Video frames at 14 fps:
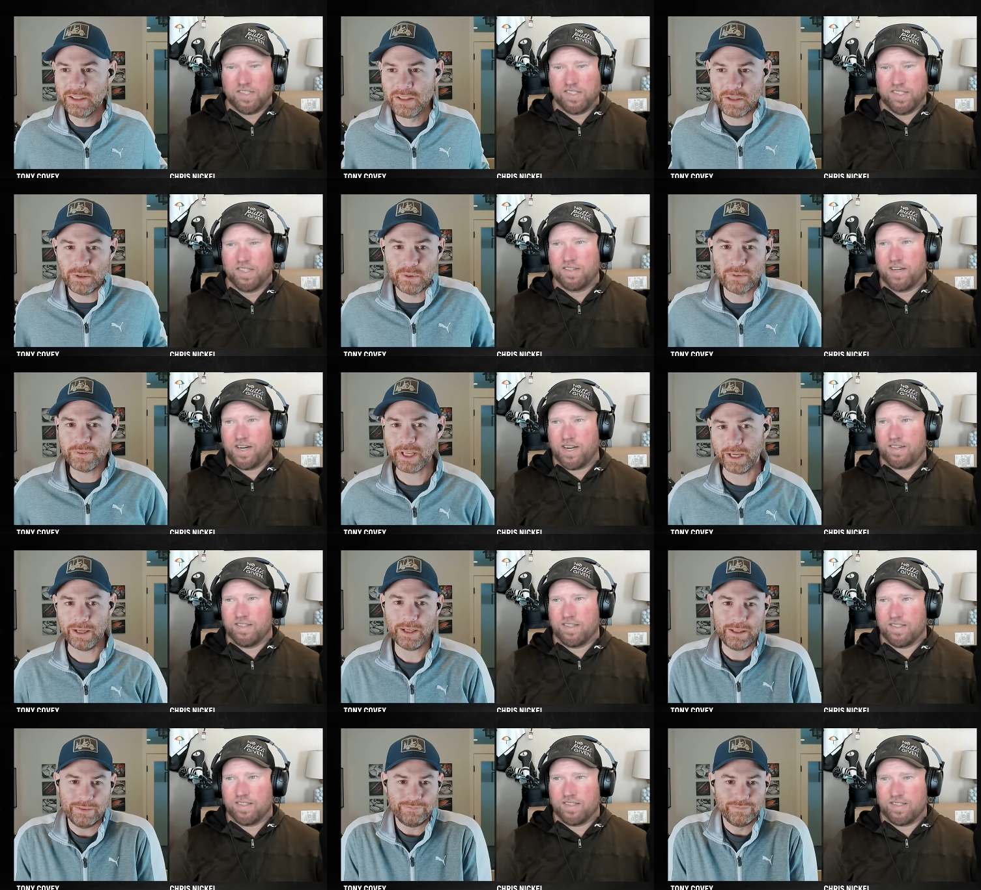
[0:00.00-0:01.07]
Speaker 1: So right.
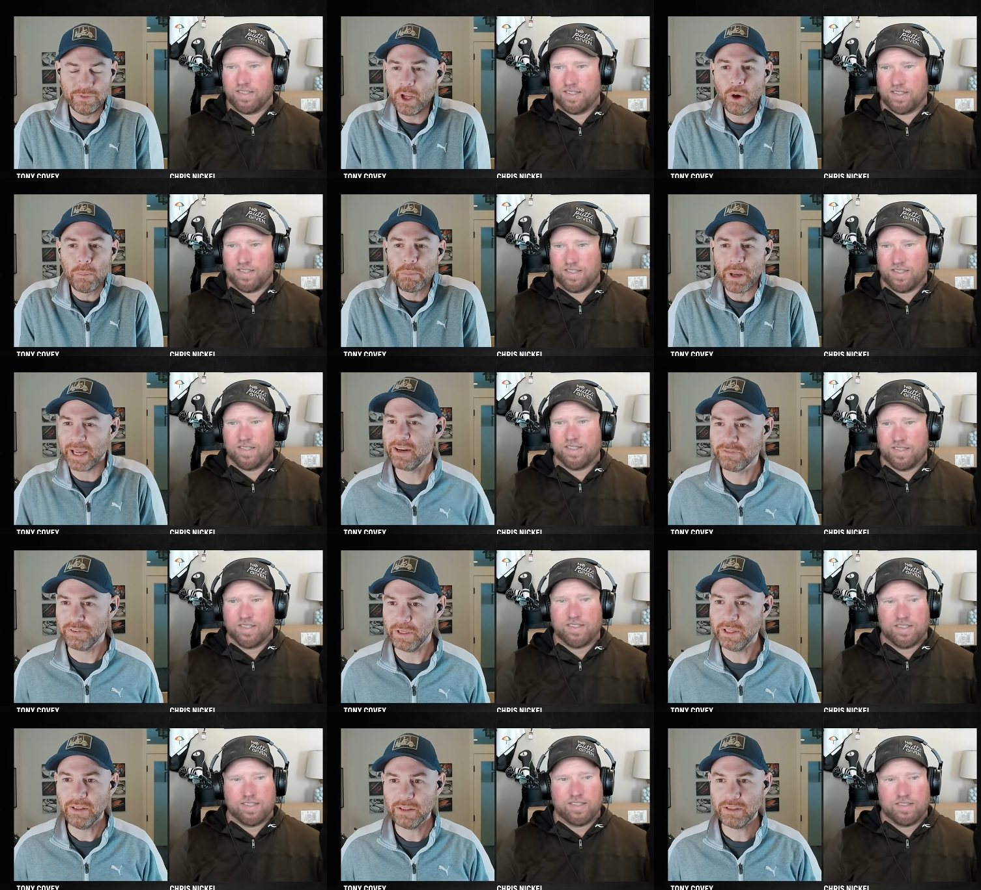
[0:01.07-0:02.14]
I, no
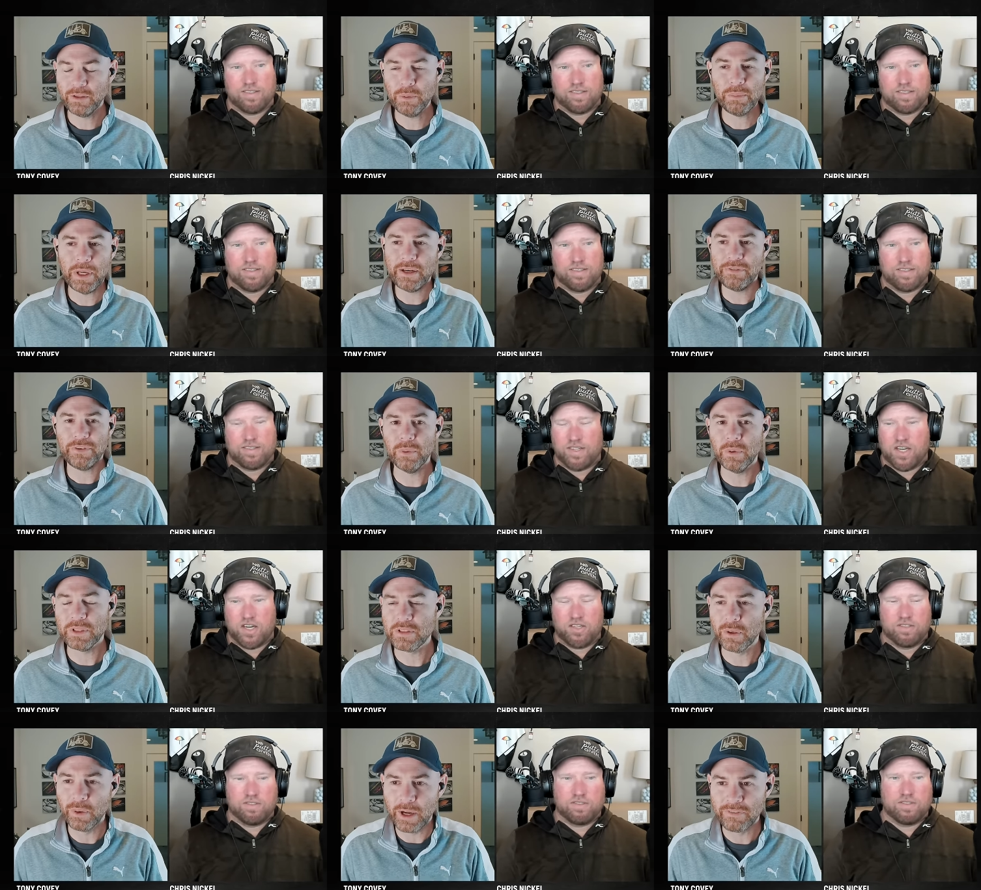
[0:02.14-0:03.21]
benefit, no benefit
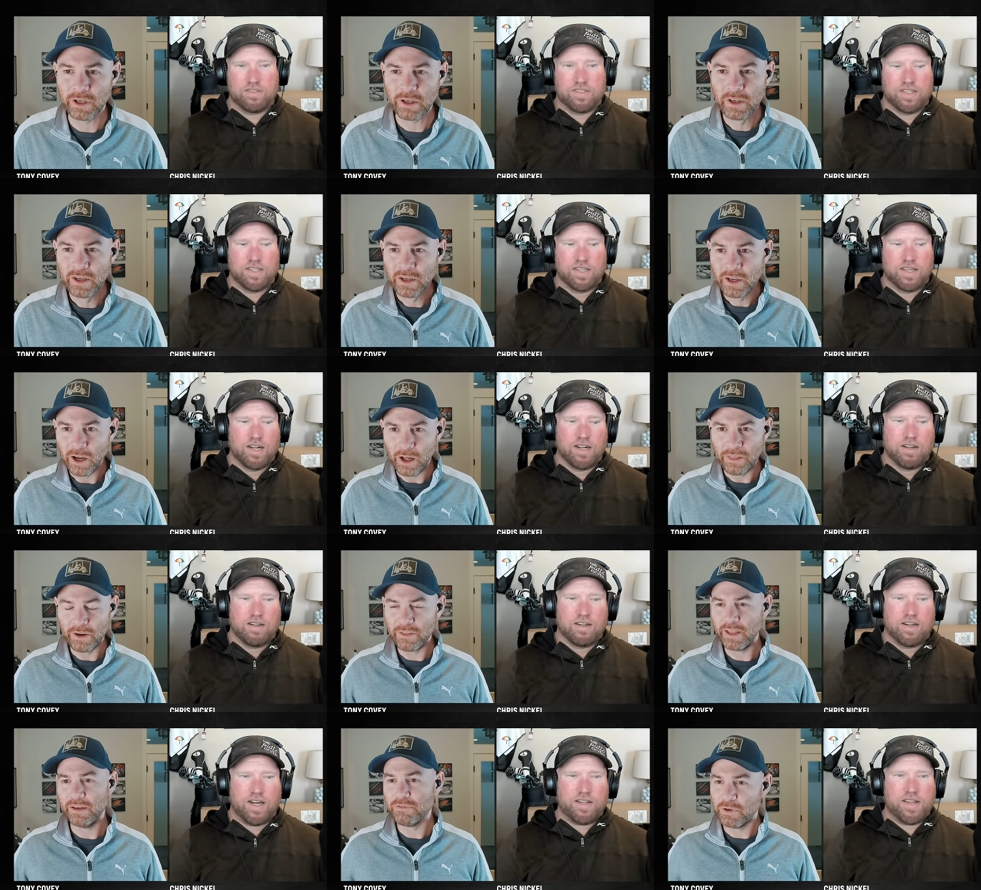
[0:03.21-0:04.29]
whatsoever, no. other
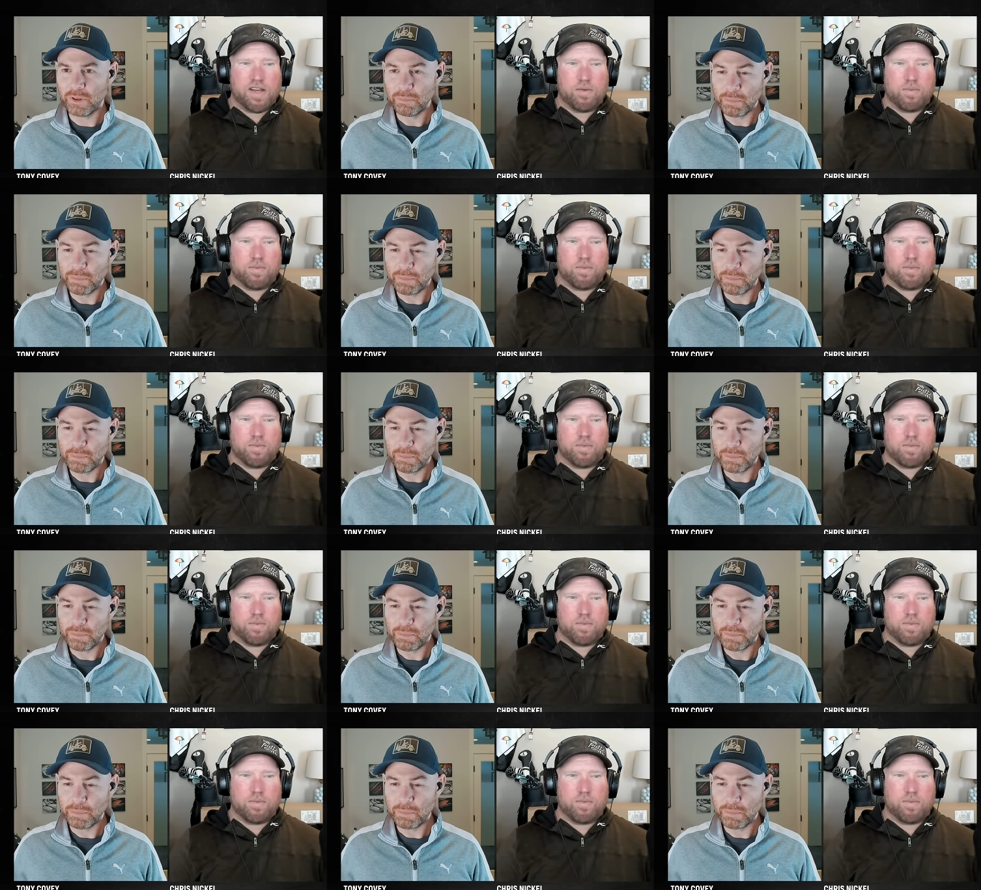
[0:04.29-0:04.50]
than for I the think...